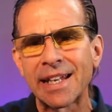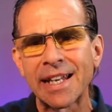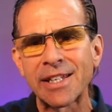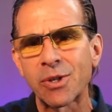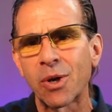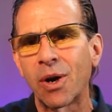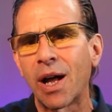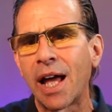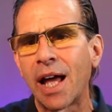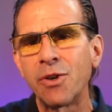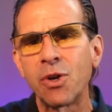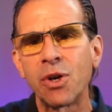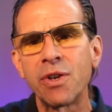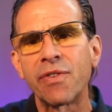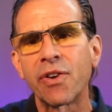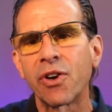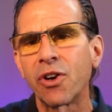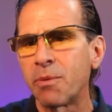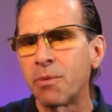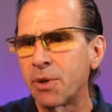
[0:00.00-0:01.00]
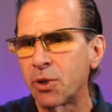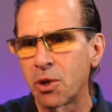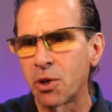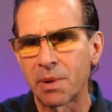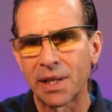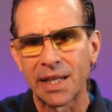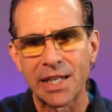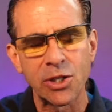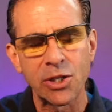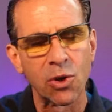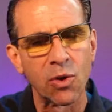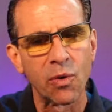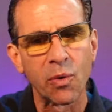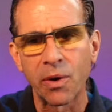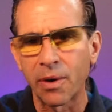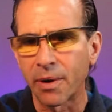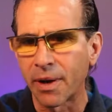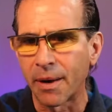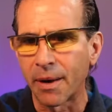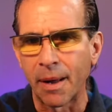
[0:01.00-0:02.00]
go. I know you've heard me talk about. Let's
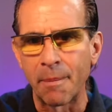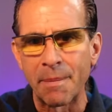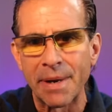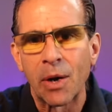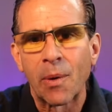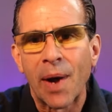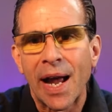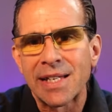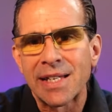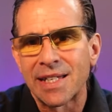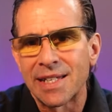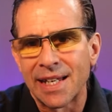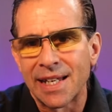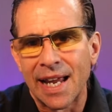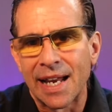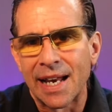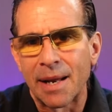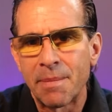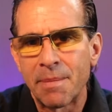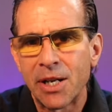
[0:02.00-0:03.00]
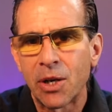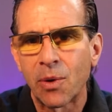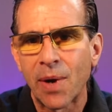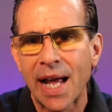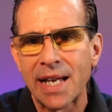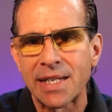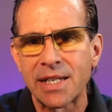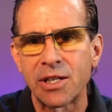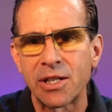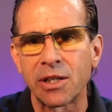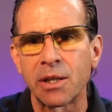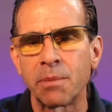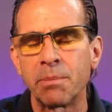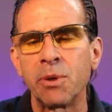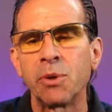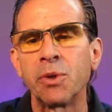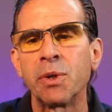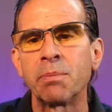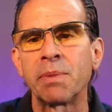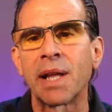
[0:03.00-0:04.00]
go amino acids again. Amino acids are the
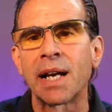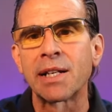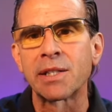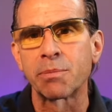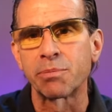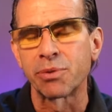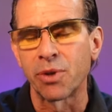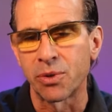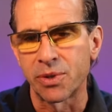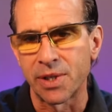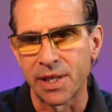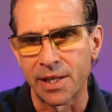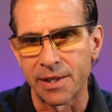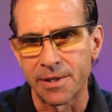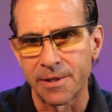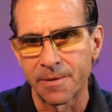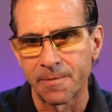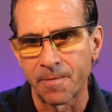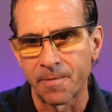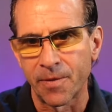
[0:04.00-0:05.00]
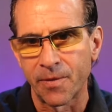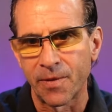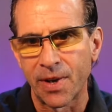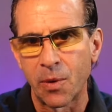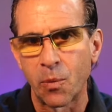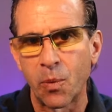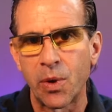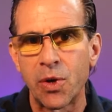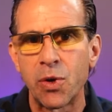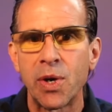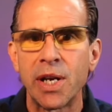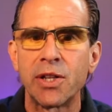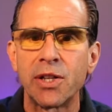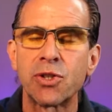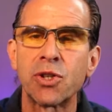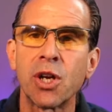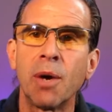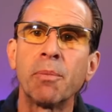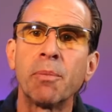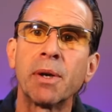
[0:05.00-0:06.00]
building block to proteins, right? When you hear the
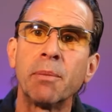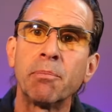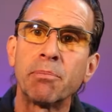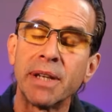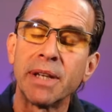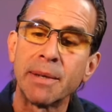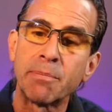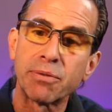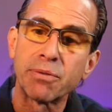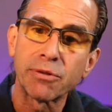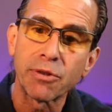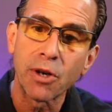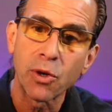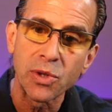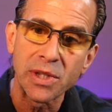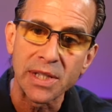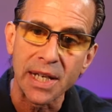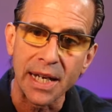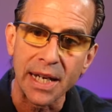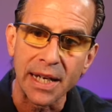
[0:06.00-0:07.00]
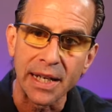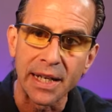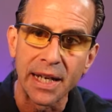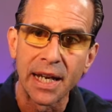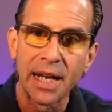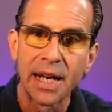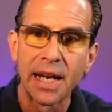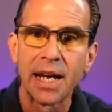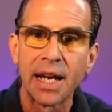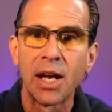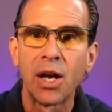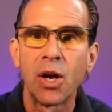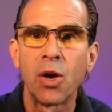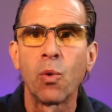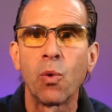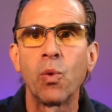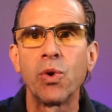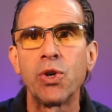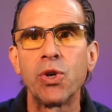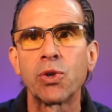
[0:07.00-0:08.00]
term complete protein,
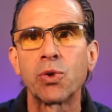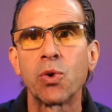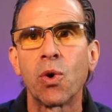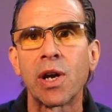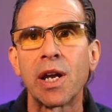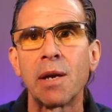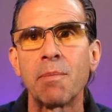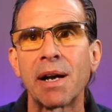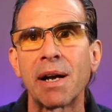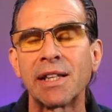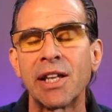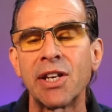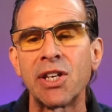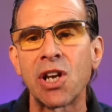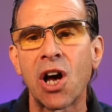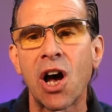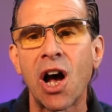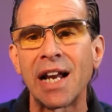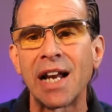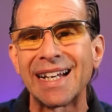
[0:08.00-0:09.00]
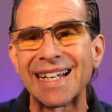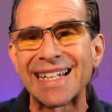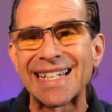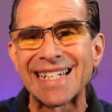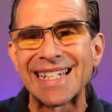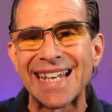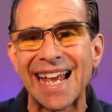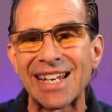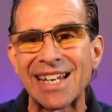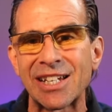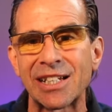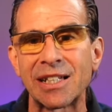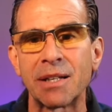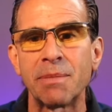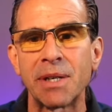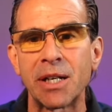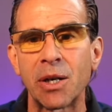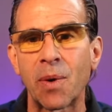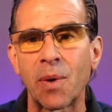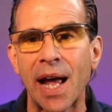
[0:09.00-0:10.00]
you're talking about the 9 essential
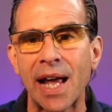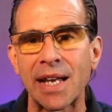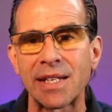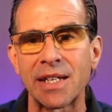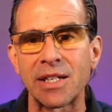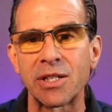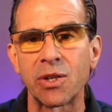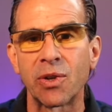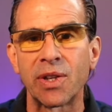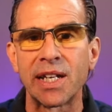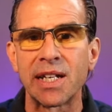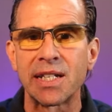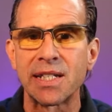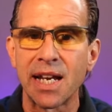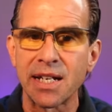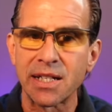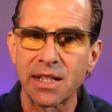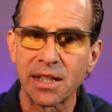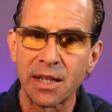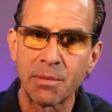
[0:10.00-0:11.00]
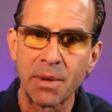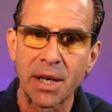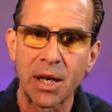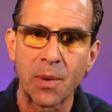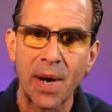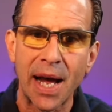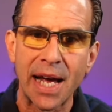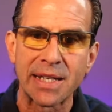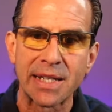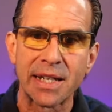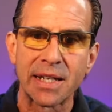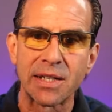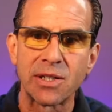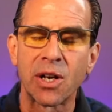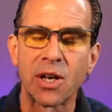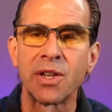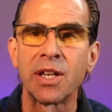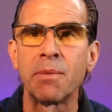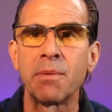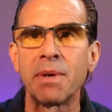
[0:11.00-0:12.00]
amino acids. So the essential amino acids
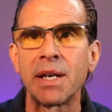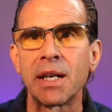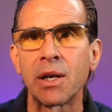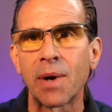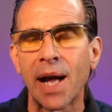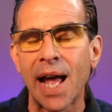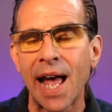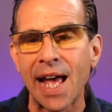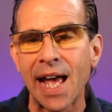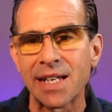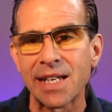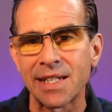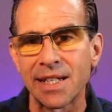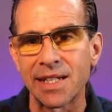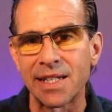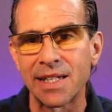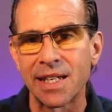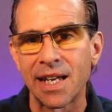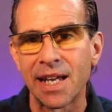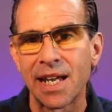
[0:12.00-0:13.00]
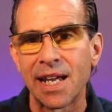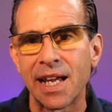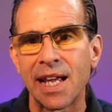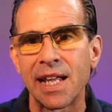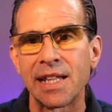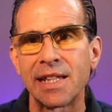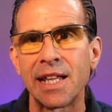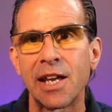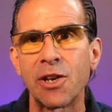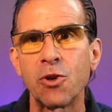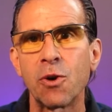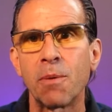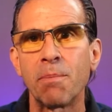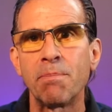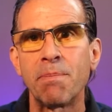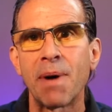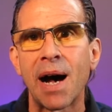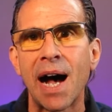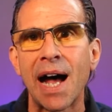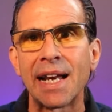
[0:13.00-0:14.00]
are the amino acids that your
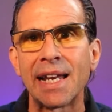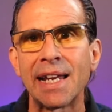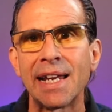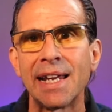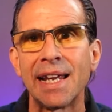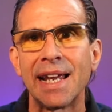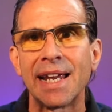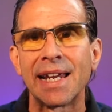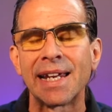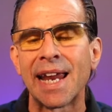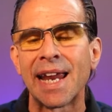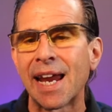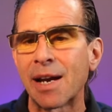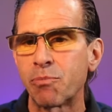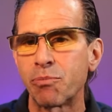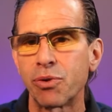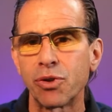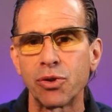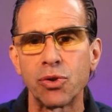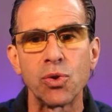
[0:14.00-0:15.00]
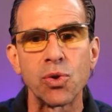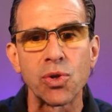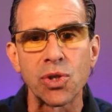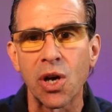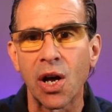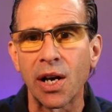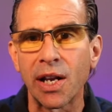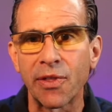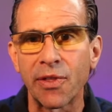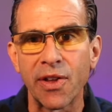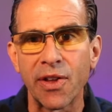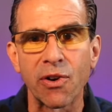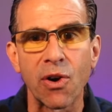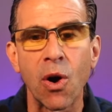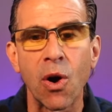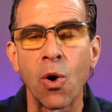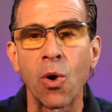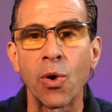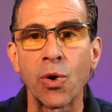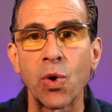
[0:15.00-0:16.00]
body can't produce on their
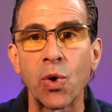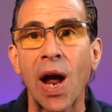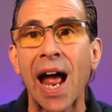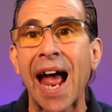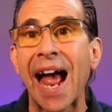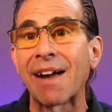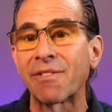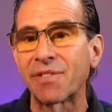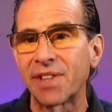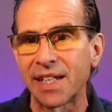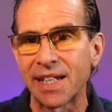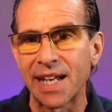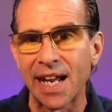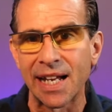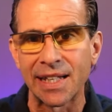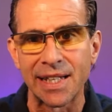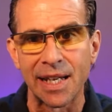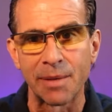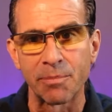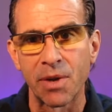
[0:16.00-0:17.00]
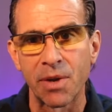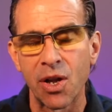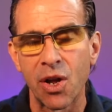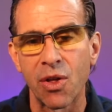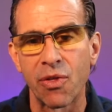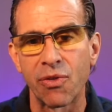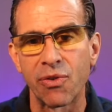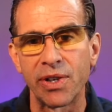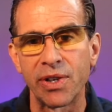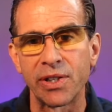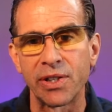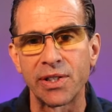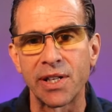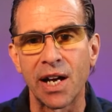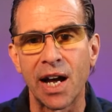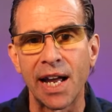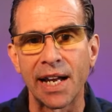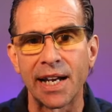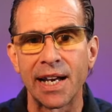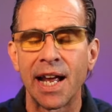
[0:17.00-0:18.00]
own. You have to get them through your
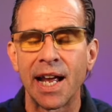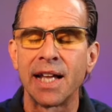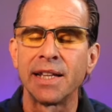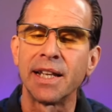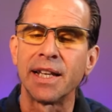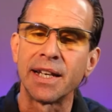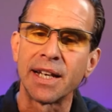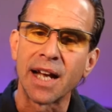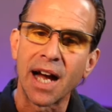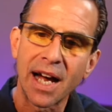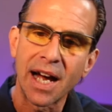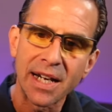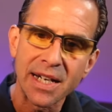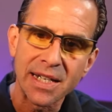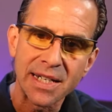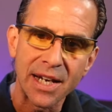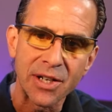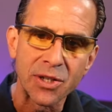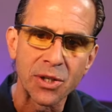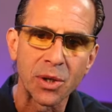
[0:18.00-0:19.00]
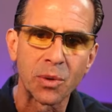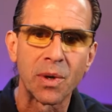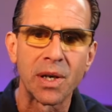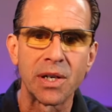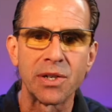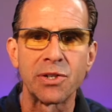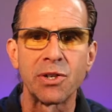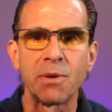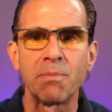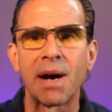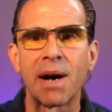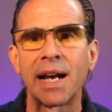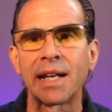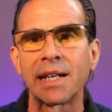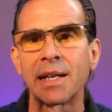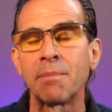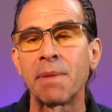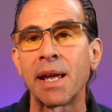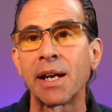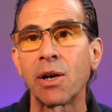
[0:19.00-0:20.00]
diet. The non-essential ones your body
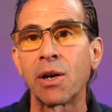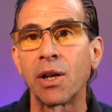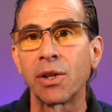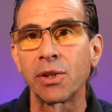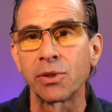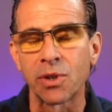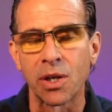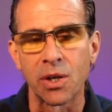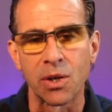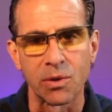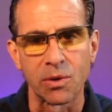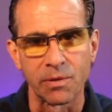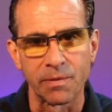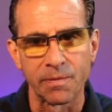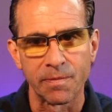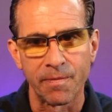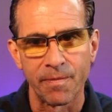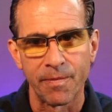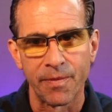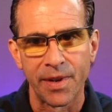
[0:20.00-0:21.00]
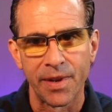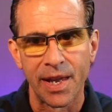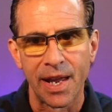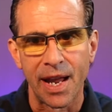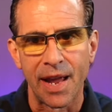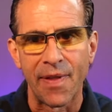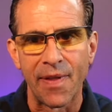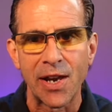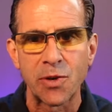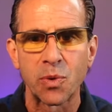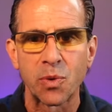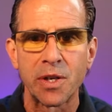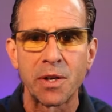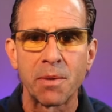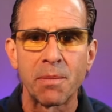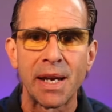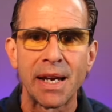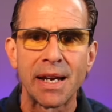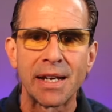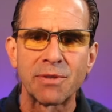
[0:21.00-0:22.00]
can make on their own. And that's why
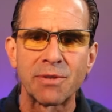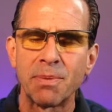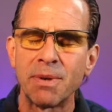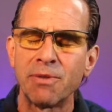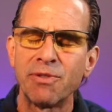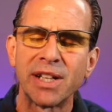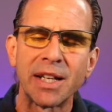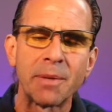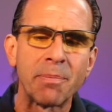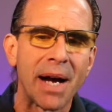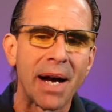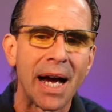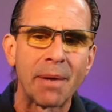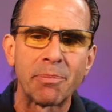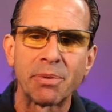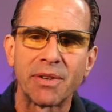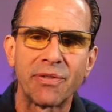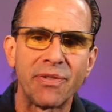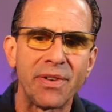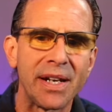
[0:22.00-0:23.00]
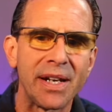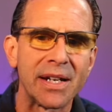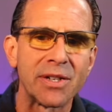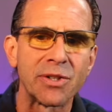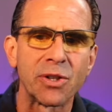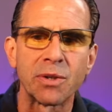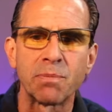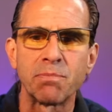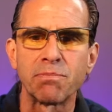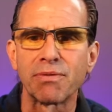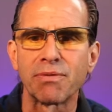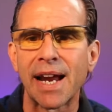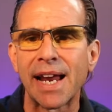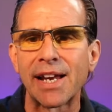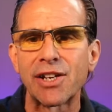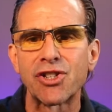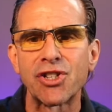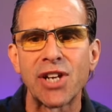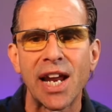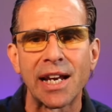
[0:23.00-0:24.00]
it's been really popular for years, the
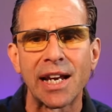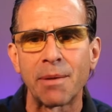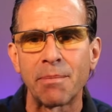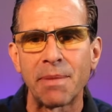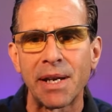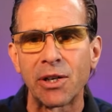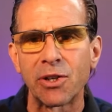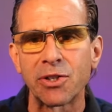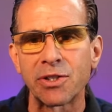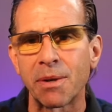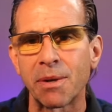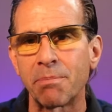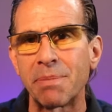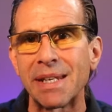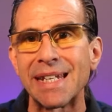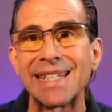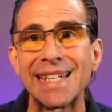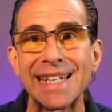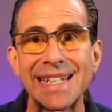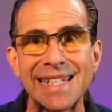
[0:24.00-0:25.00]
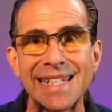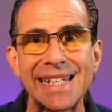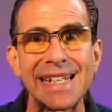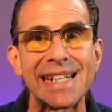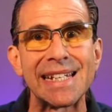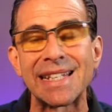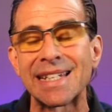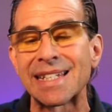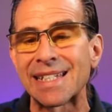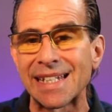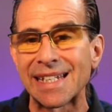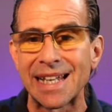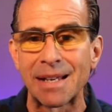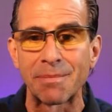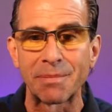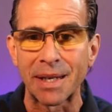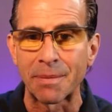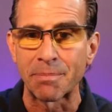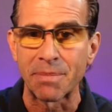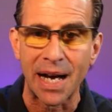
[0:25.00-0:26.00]
branched chain aminos, the BCCs. You see them
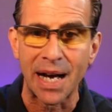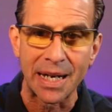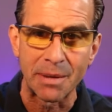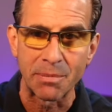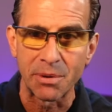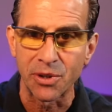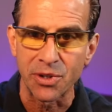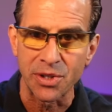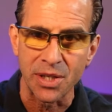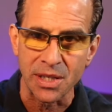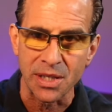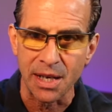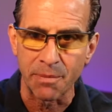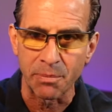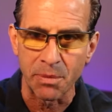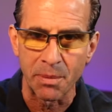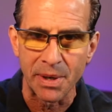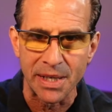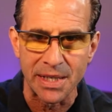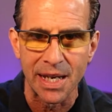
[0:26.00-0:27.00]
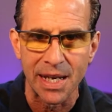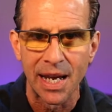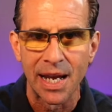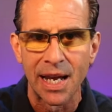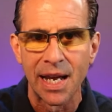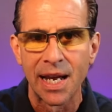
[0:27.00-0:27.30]
like bodybuilders and supplements.